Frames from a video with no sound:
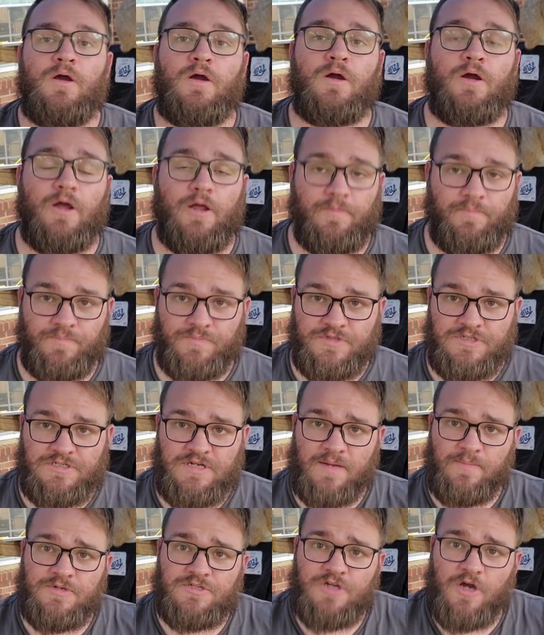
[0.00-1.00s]
All right, it's
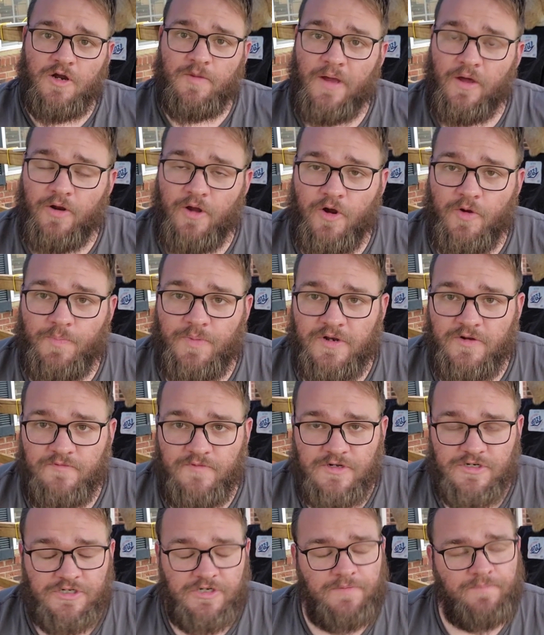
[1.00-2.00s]
time to talk about open
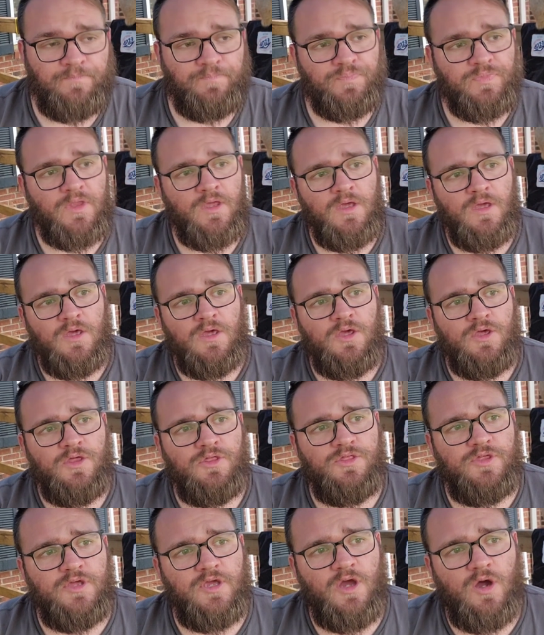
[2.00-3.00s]
division.
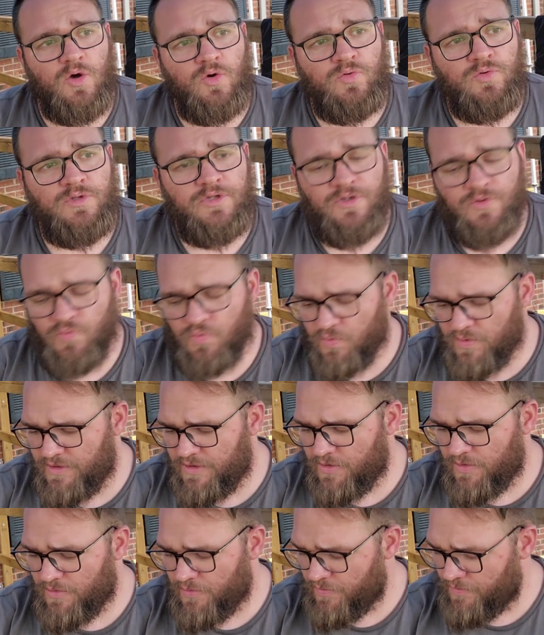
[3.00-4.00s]
The only
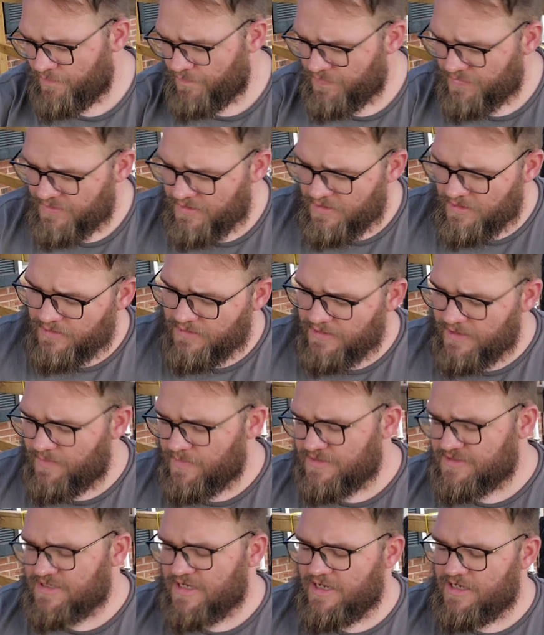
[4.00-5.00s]
real
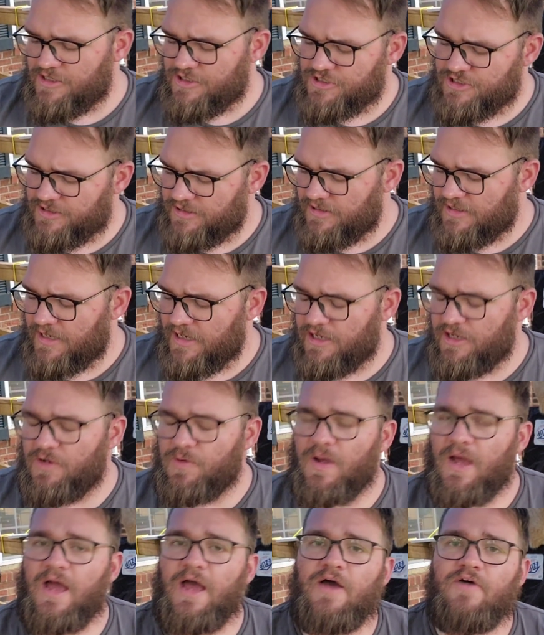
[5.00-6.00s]
limitation that
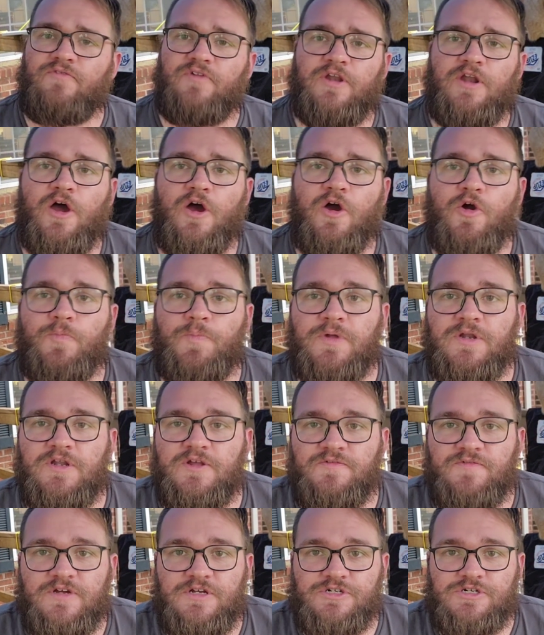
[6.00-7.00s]
you have in open
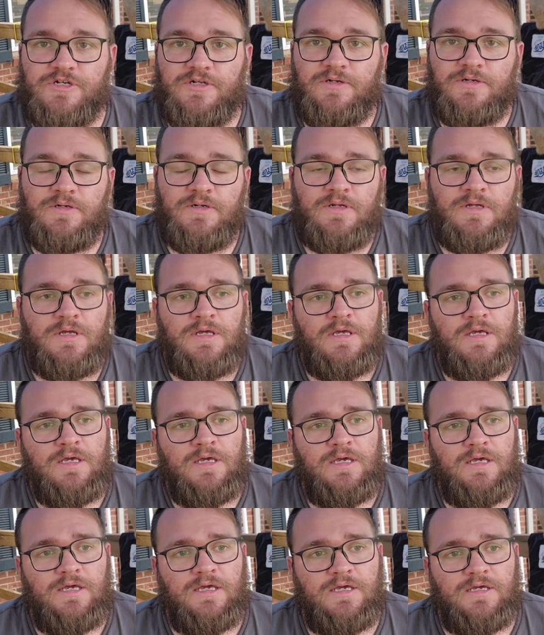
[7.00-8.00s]
division
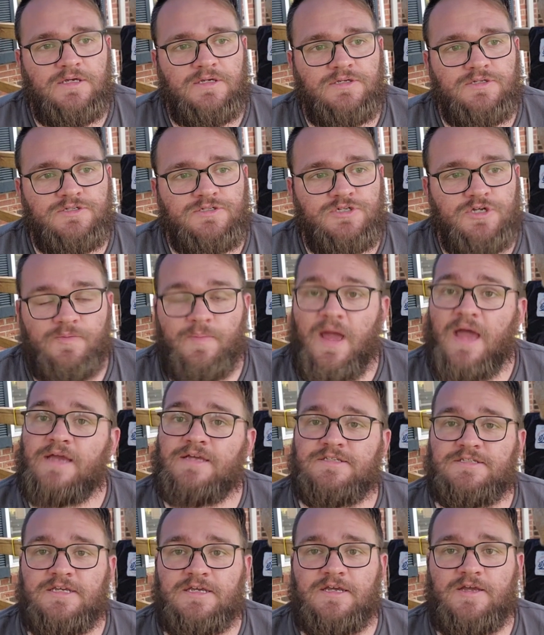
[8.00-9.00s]
is your
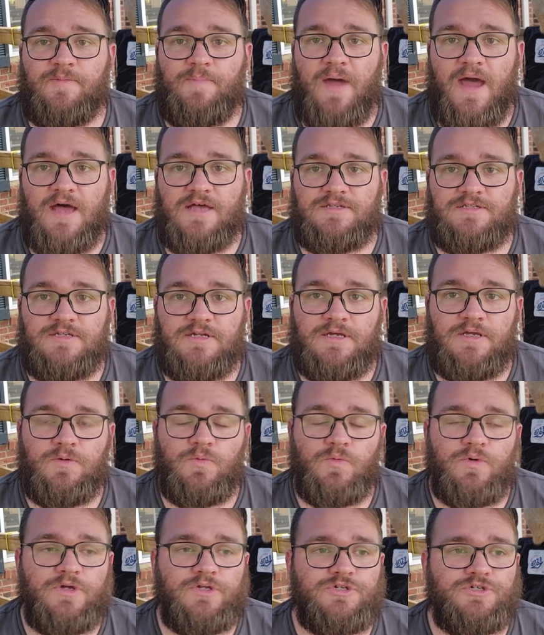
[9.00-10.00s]
magazine capacity,
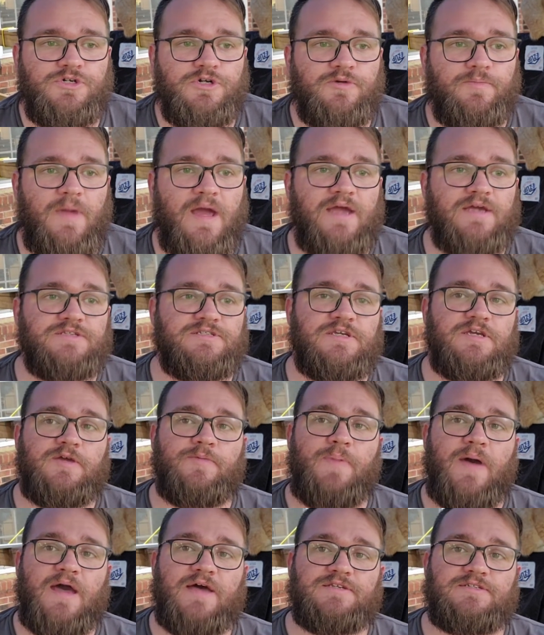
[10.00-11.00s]
which your magazine
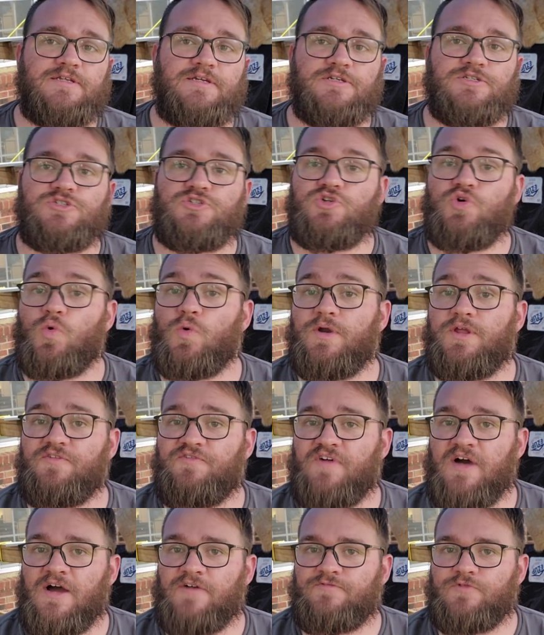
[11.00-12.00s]
capacity is
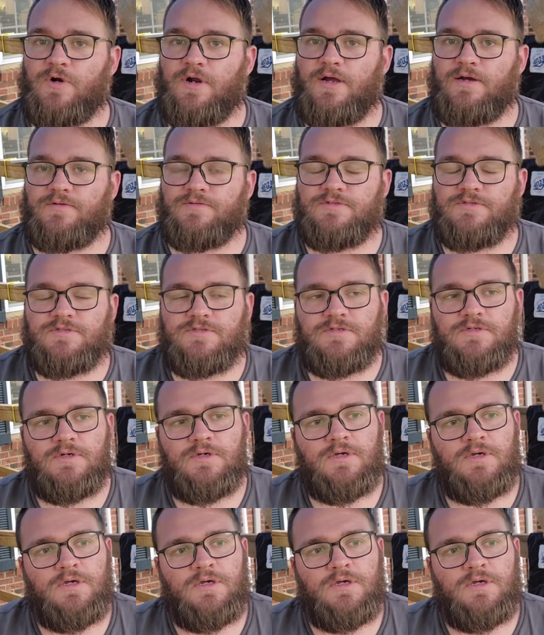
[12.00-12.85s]
25 rounds.